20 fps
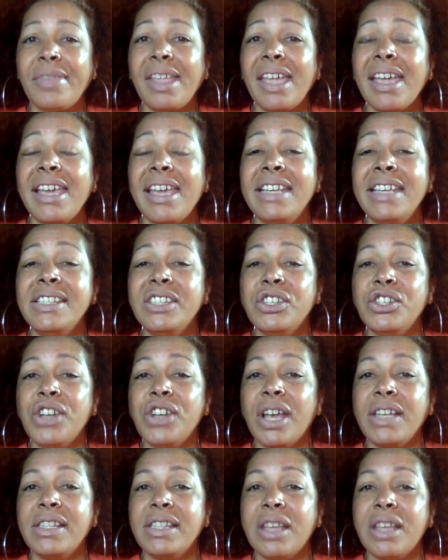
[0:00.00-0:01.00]
He
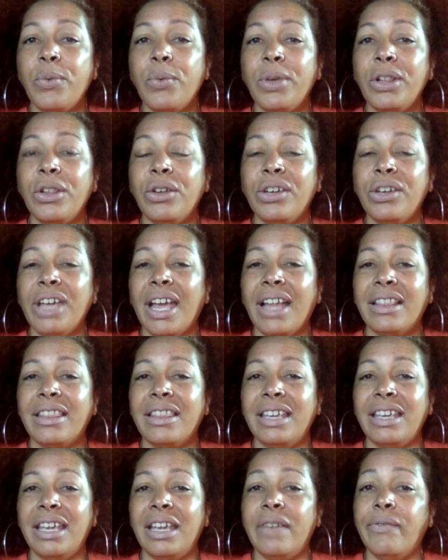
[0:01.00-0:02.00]
suggests that we look at
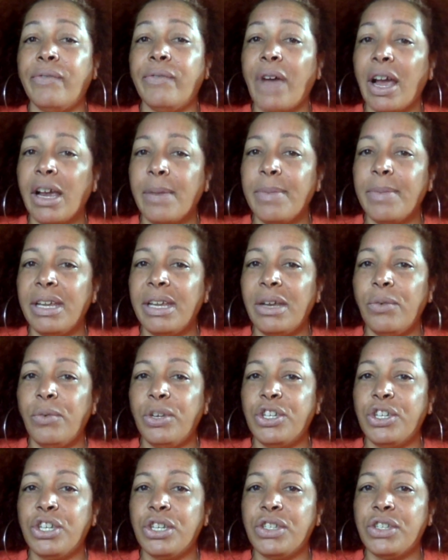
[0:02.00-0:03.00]
the environment in
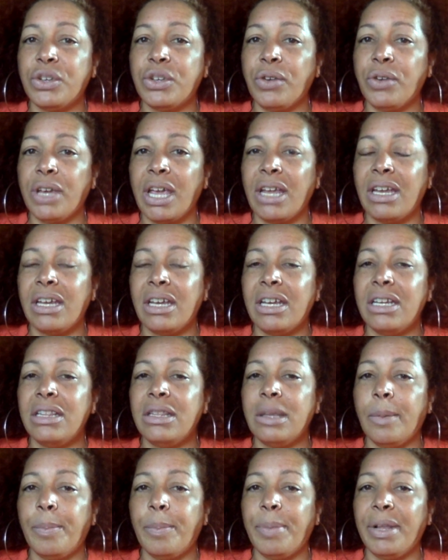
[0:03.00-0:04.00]
which it's created in,
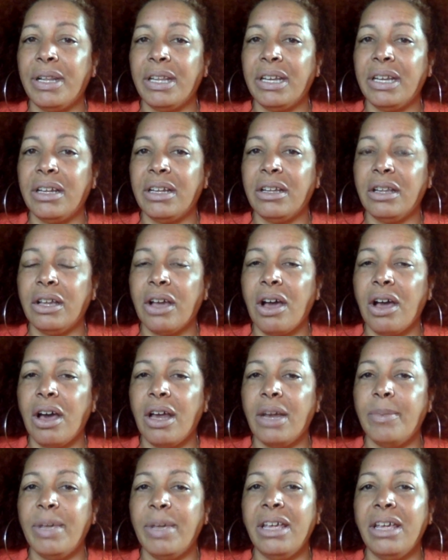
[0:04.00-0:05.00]
the political
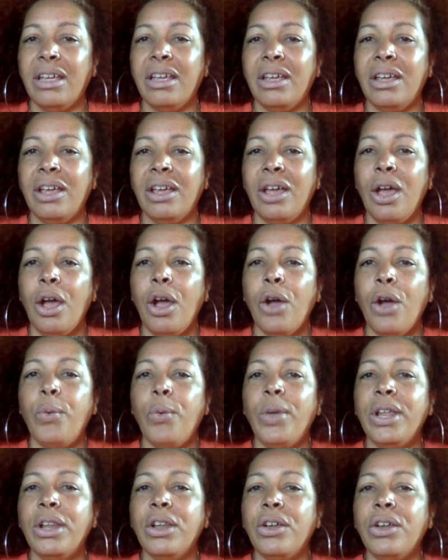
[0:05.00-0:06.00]
economy.
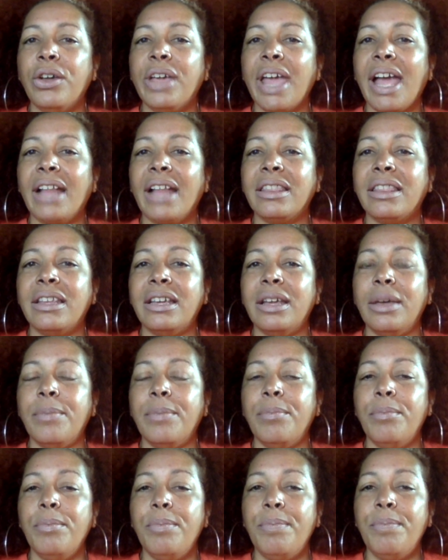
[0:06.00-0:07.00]
We look at
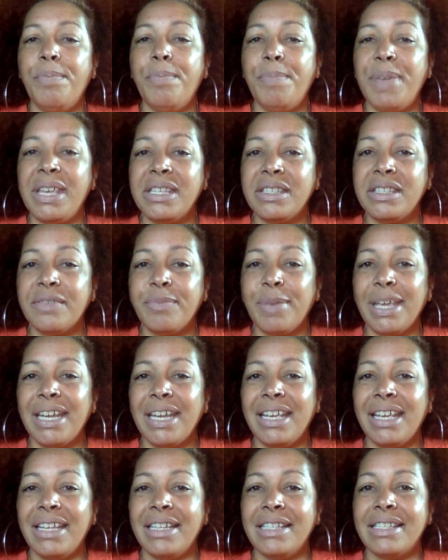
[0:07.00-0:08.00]
the piece of
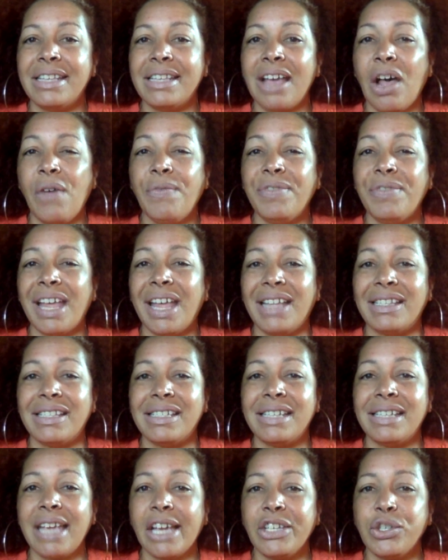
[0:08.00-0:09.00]
media itself, that's
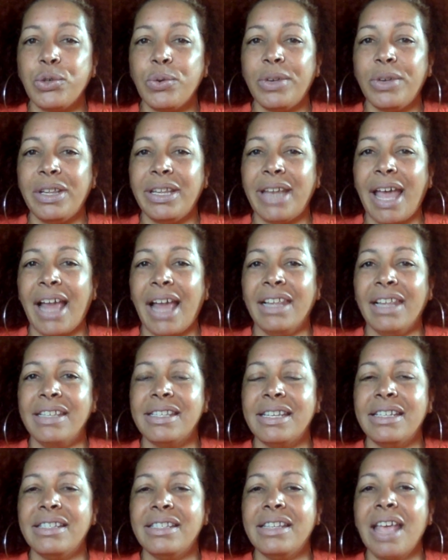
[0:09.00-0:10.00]
textual
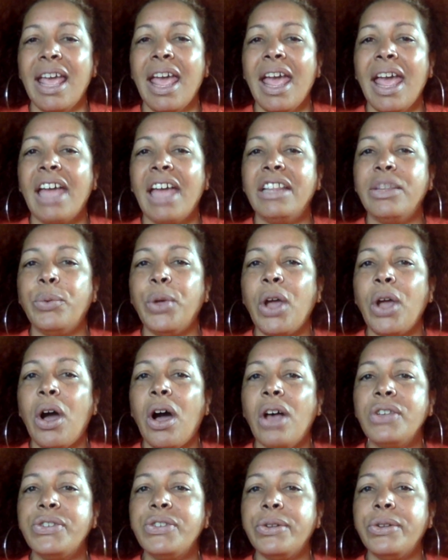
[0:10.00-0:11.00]
analysis, and then we
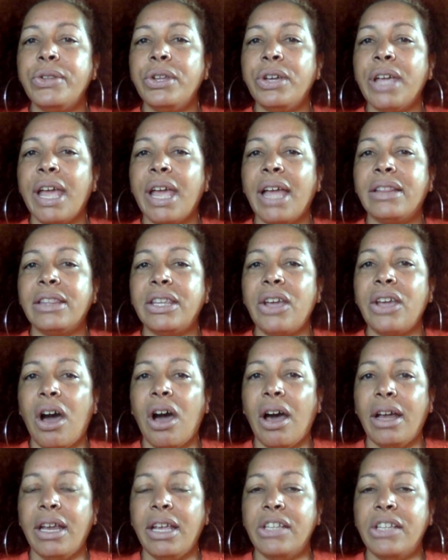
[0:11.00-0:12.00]
also look at the
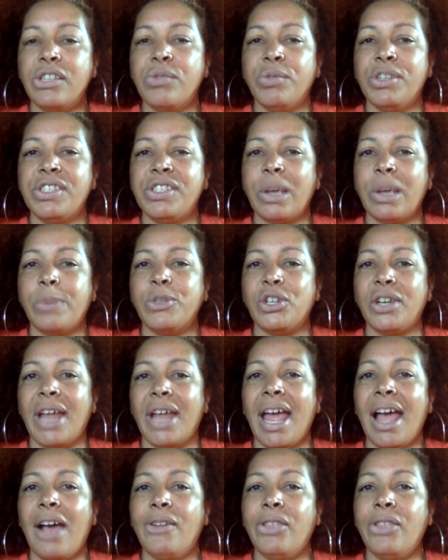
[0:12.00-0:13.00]
audience reception,
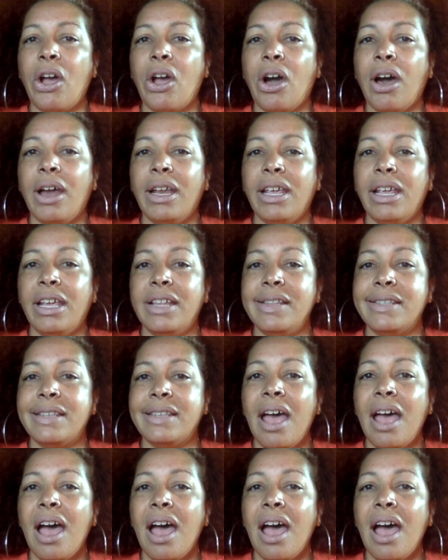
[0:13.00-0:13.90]
how the audience